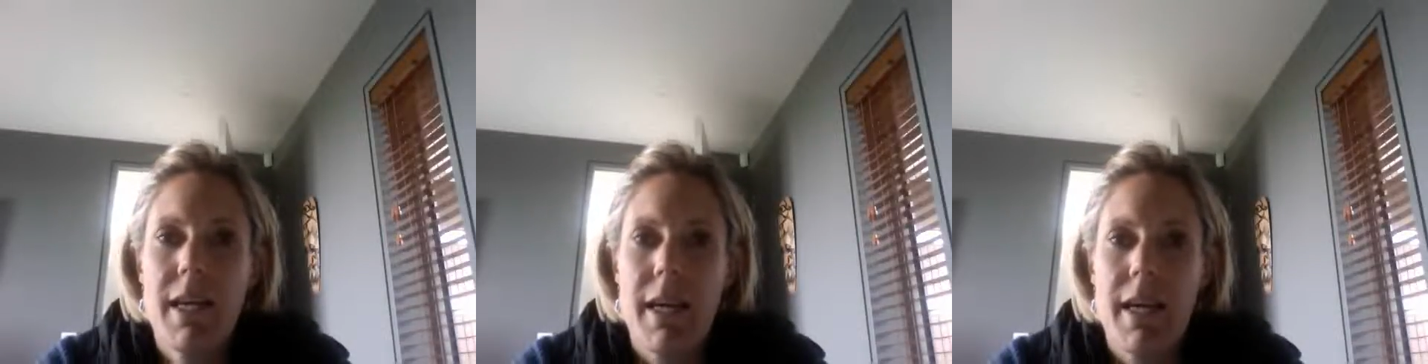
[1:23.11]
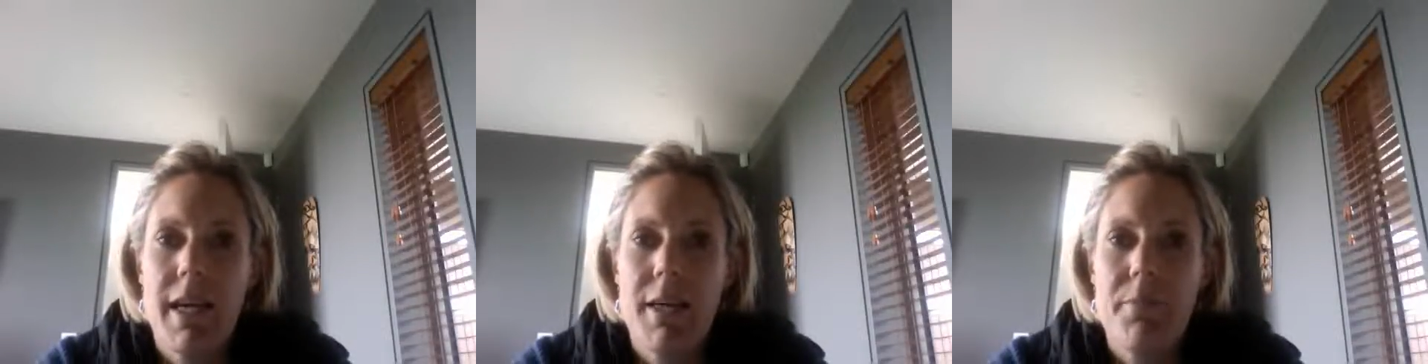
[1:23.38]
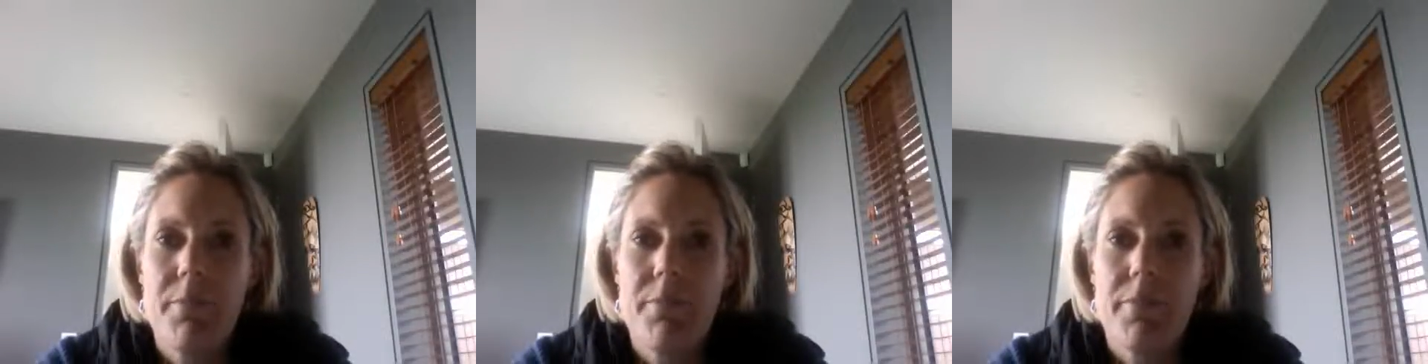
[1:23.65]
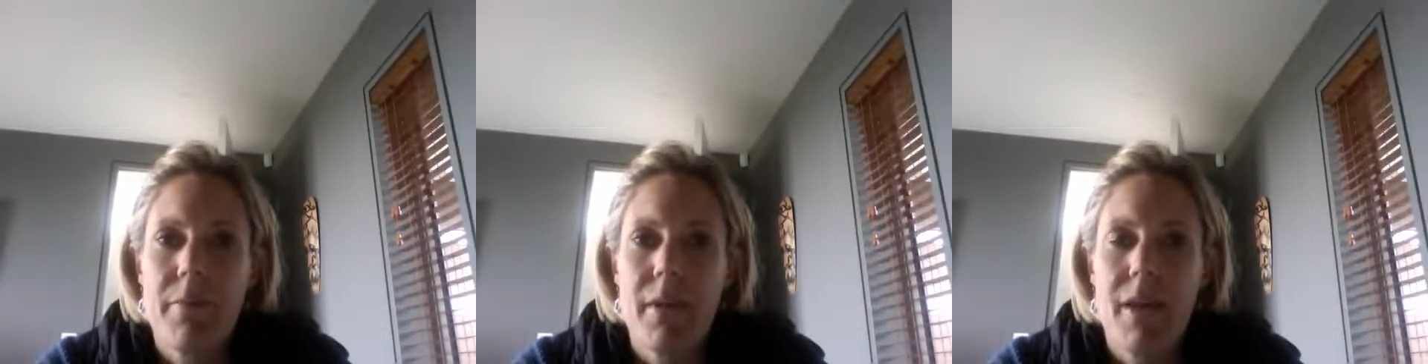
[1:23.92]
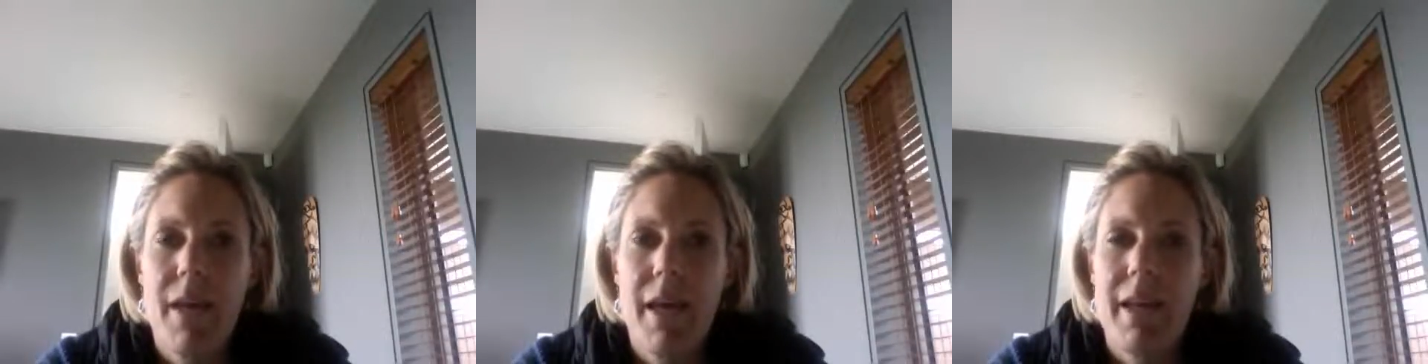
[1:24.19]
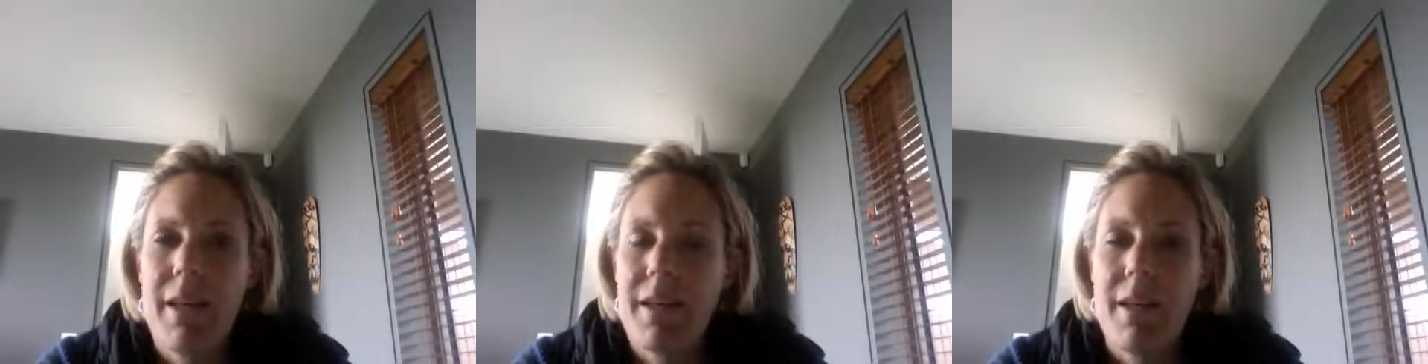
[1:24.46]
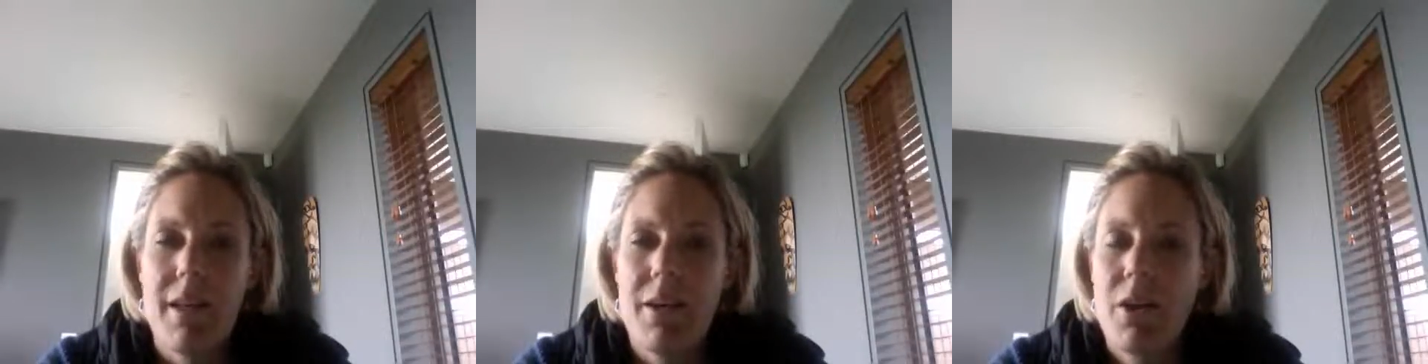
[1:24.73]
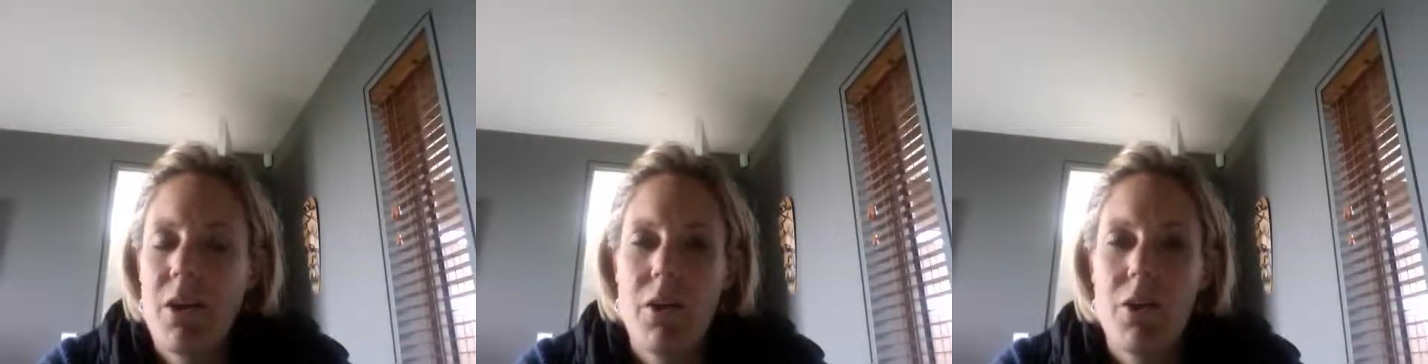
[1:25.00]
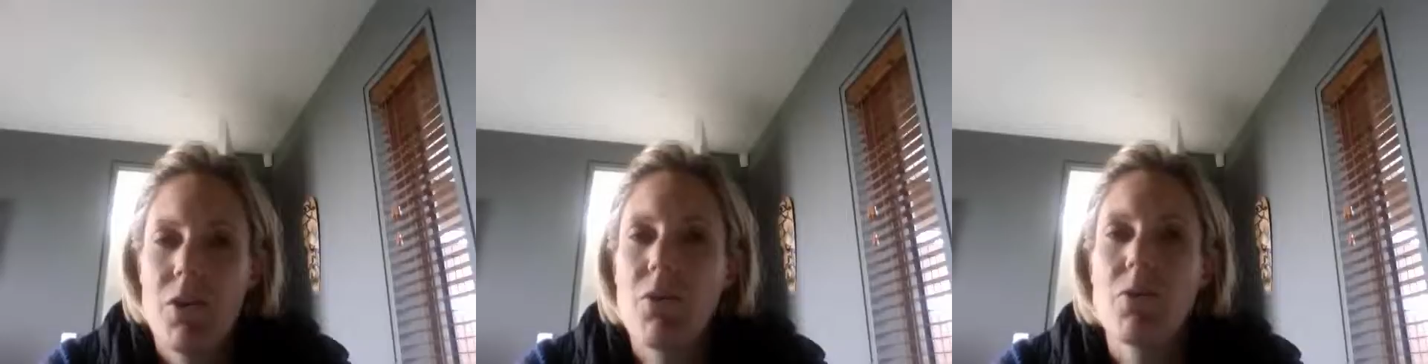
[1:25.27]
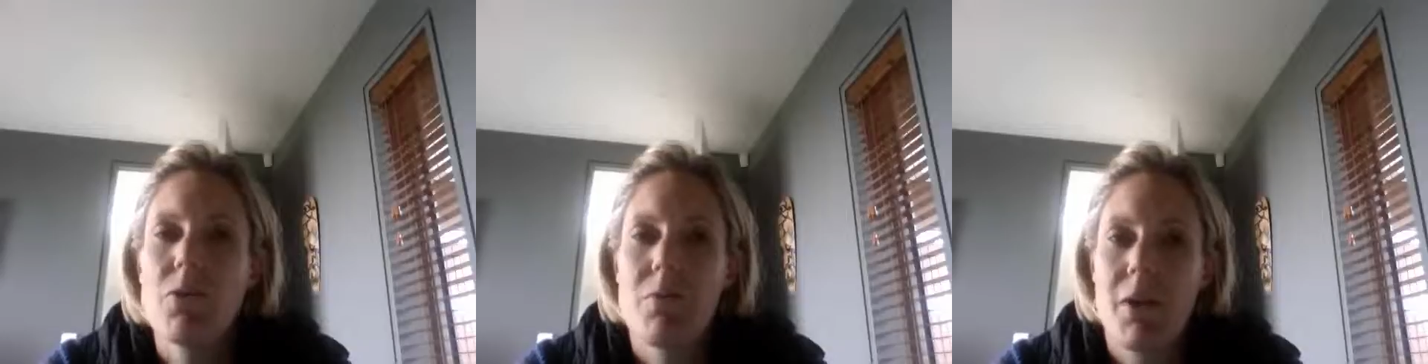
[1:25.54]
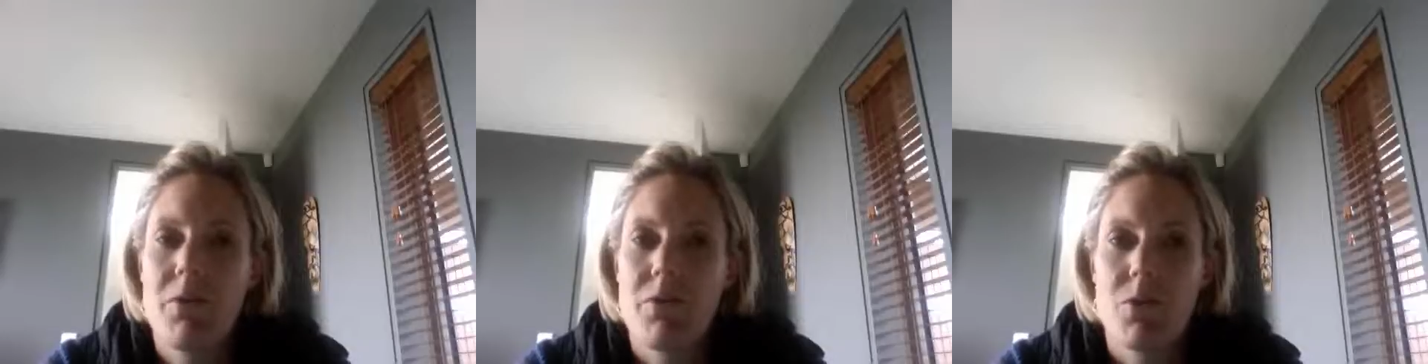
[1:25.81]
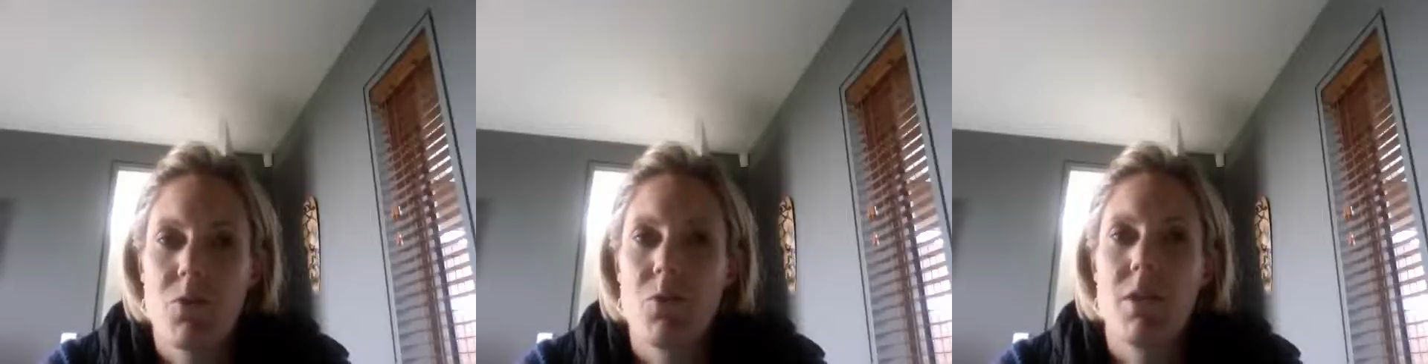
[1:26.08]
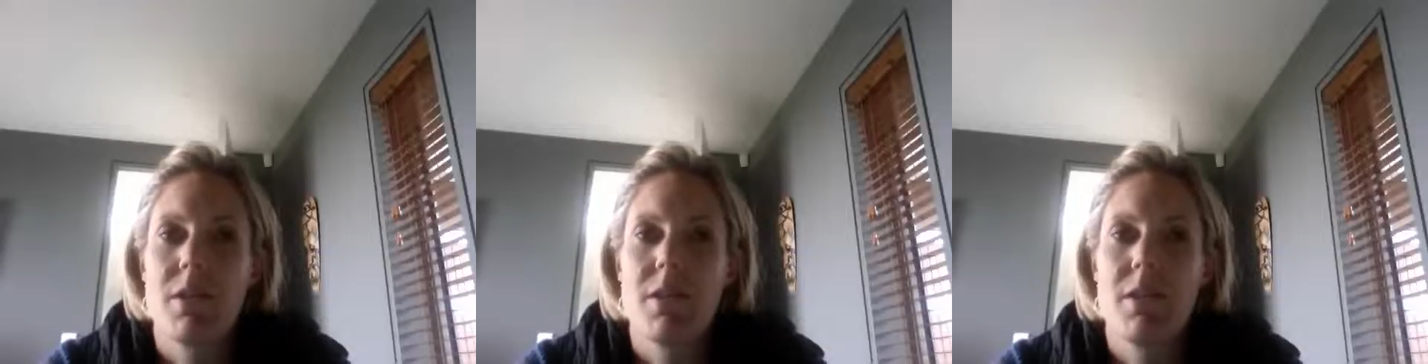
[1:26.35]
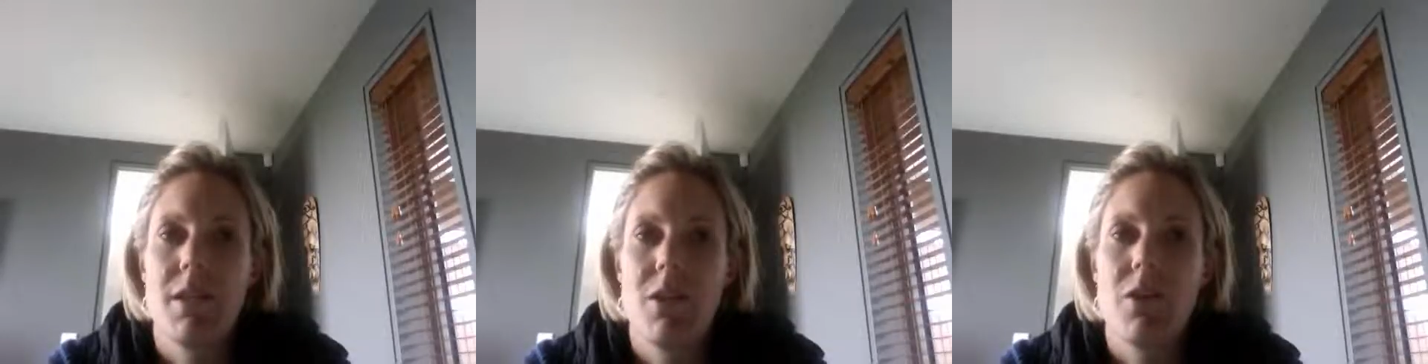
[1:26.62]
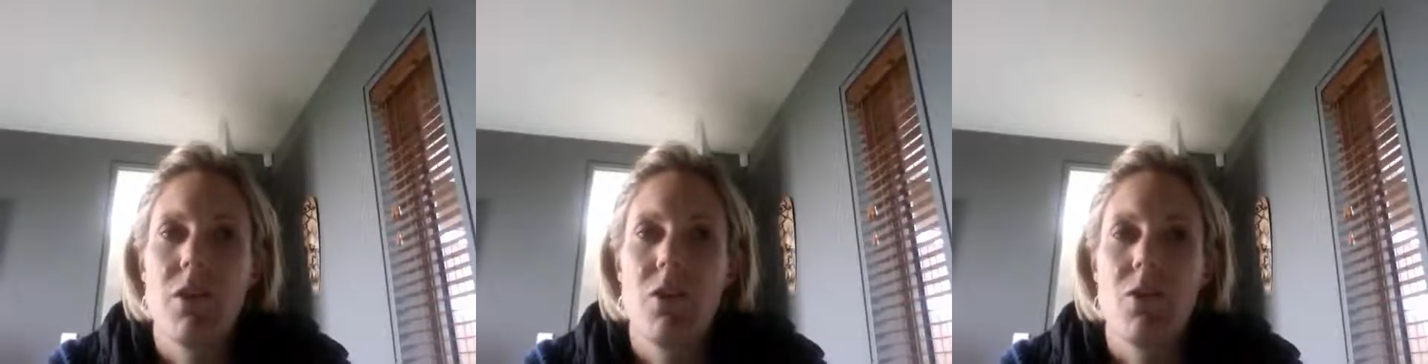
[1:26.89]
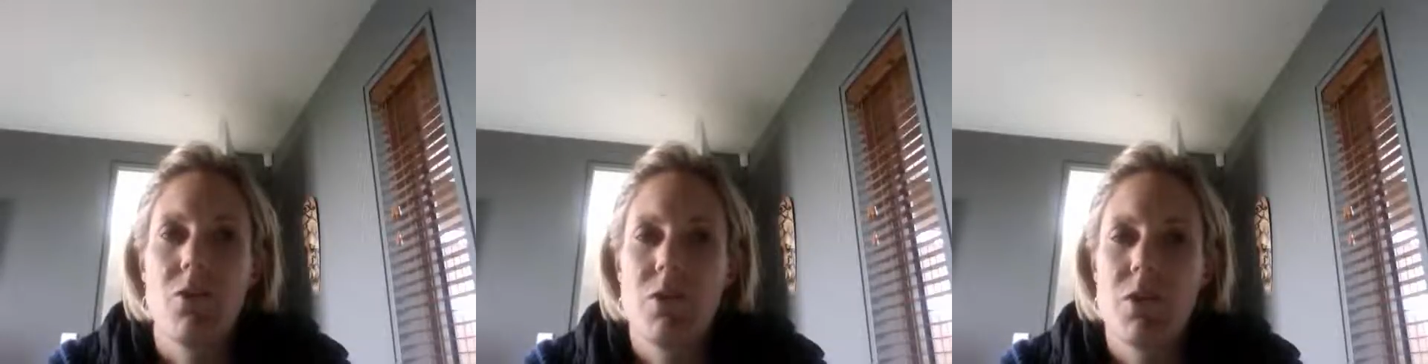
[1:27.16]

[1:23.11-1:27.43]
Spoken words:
and a huge amount of resources that you can use.